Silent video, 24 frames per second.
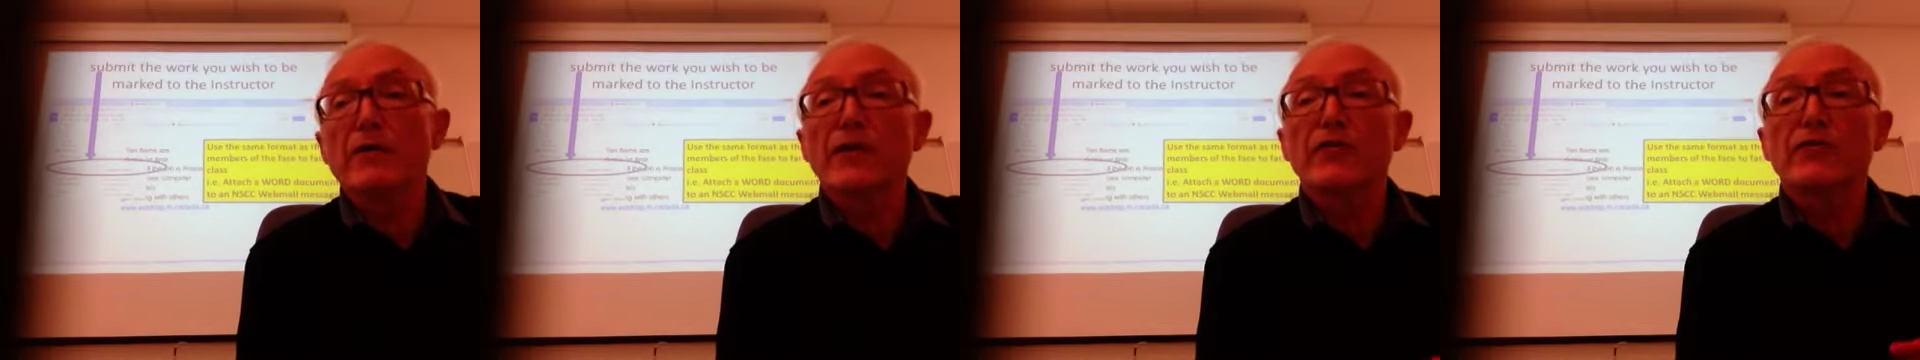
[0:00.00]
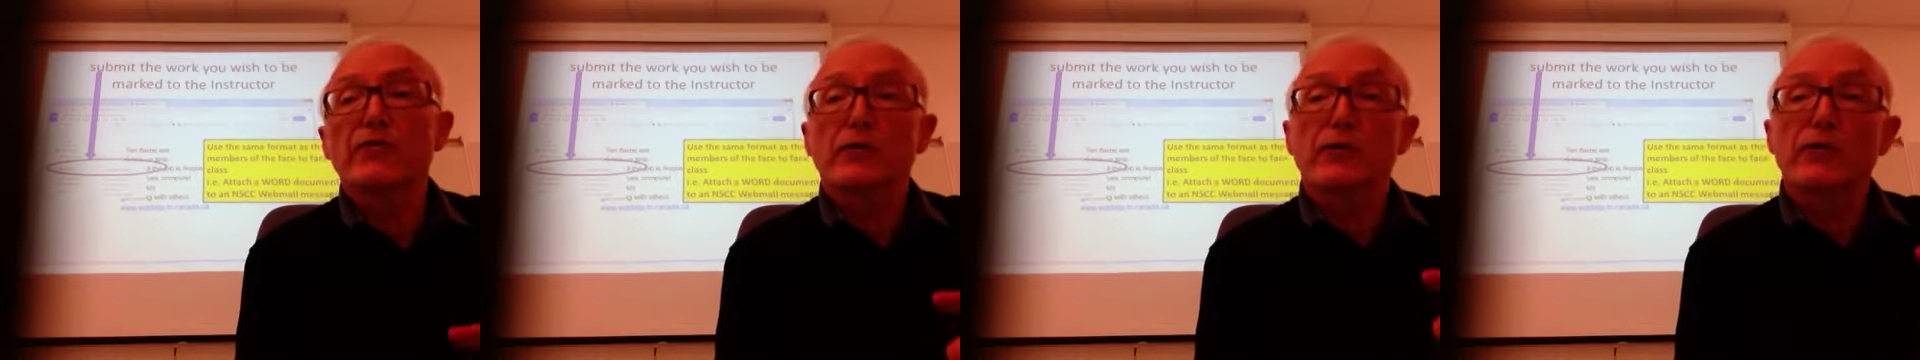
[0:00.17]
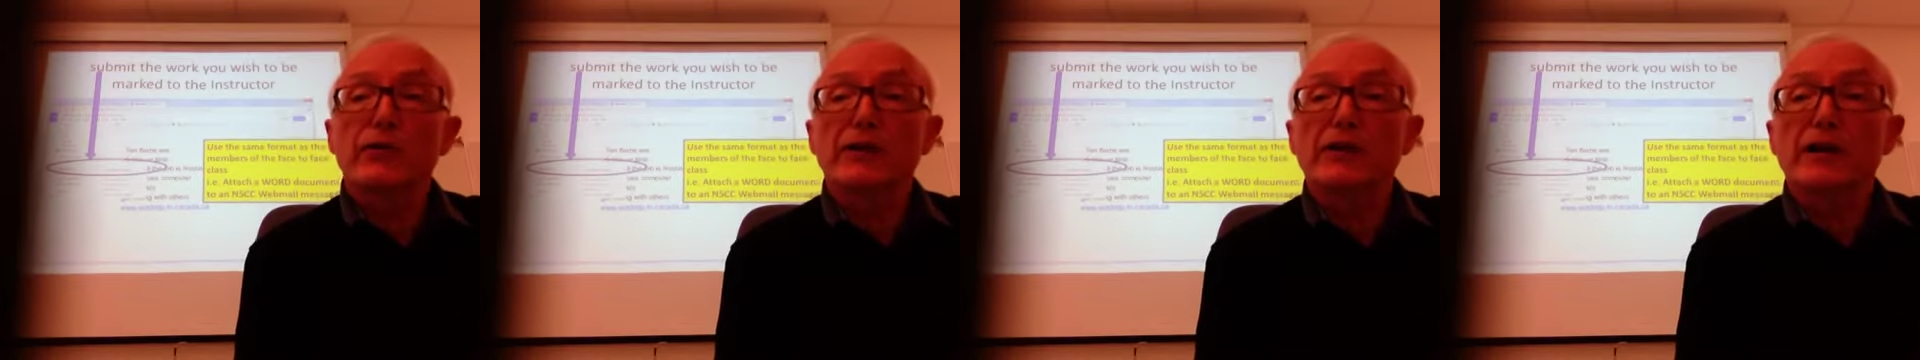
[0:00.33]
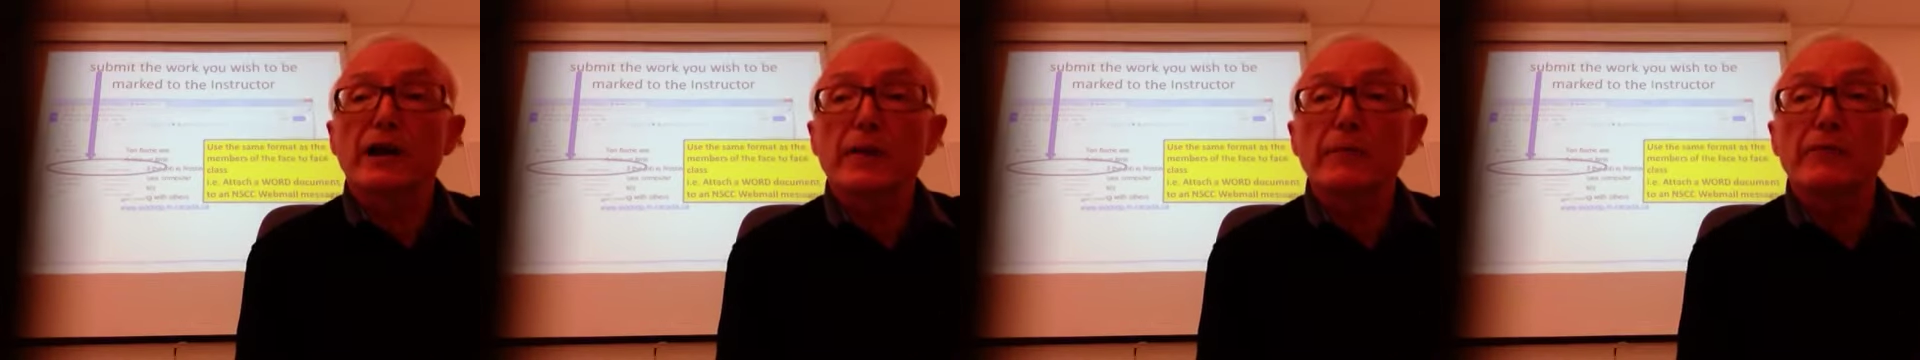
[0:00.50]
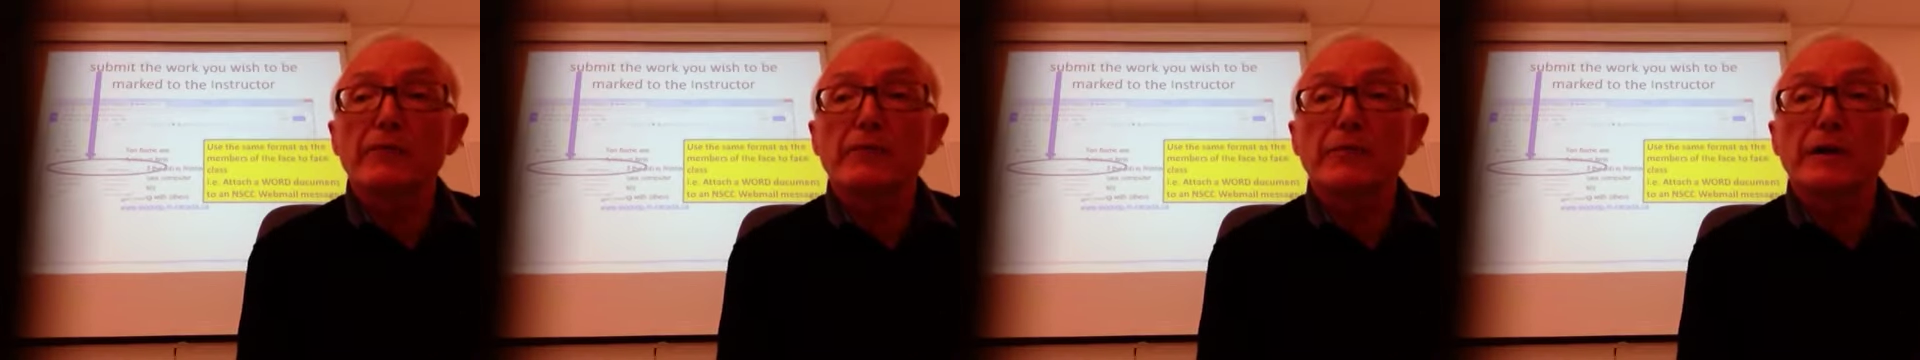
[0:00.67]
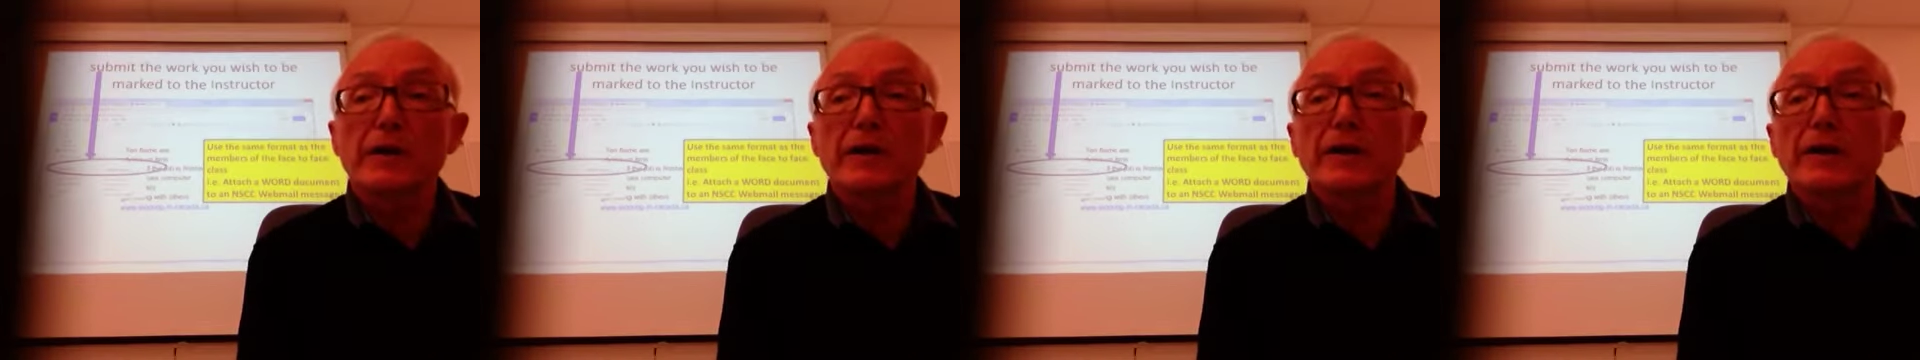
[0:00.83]
that's going to come
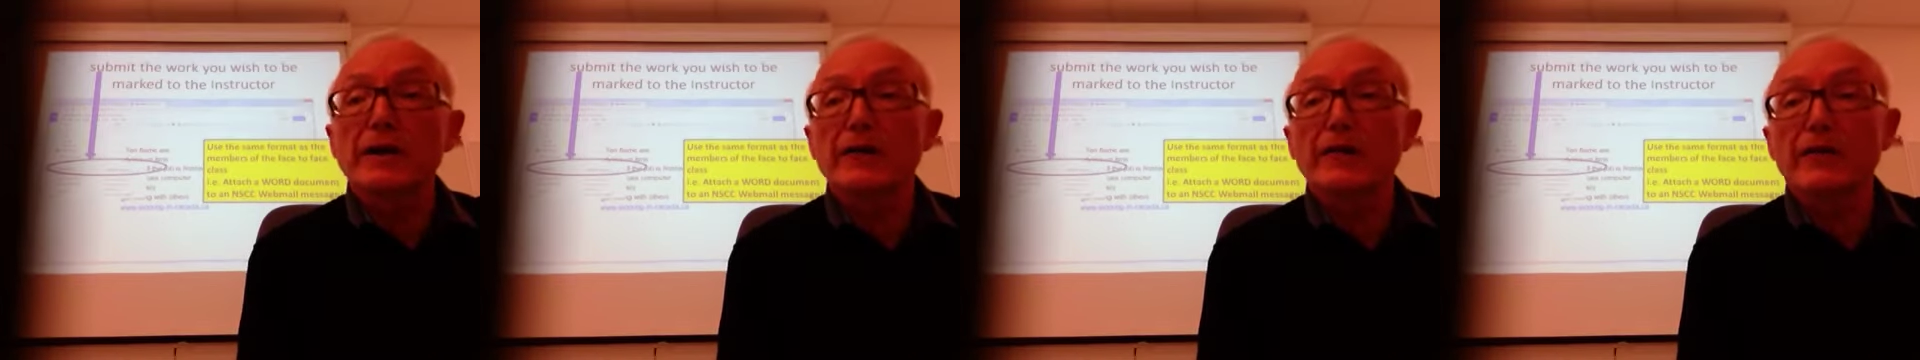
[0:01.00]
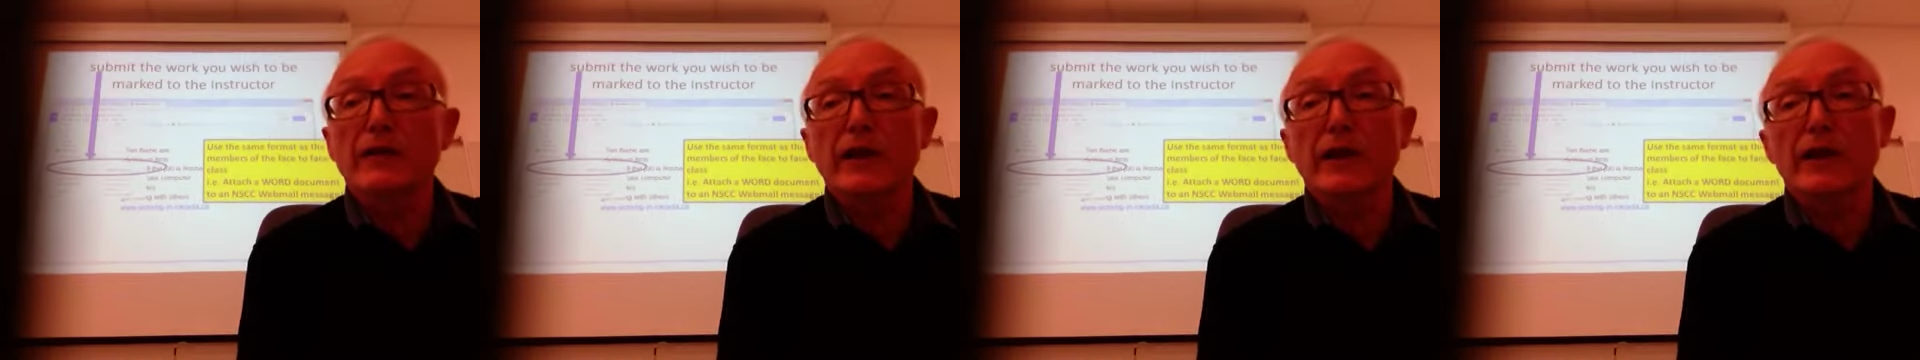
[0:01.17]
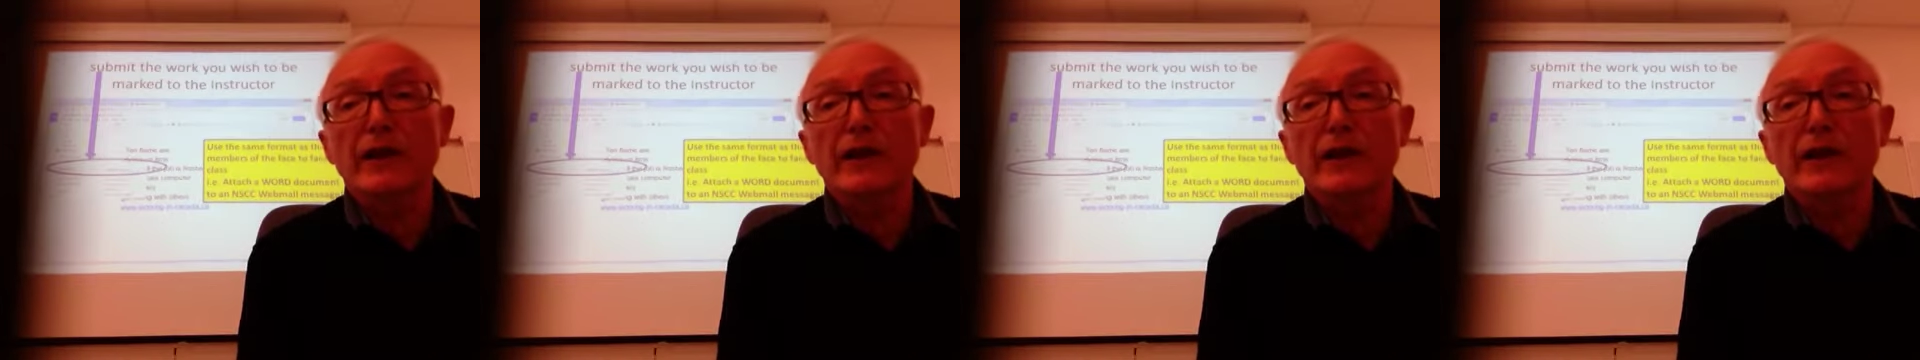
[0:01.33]
to me in the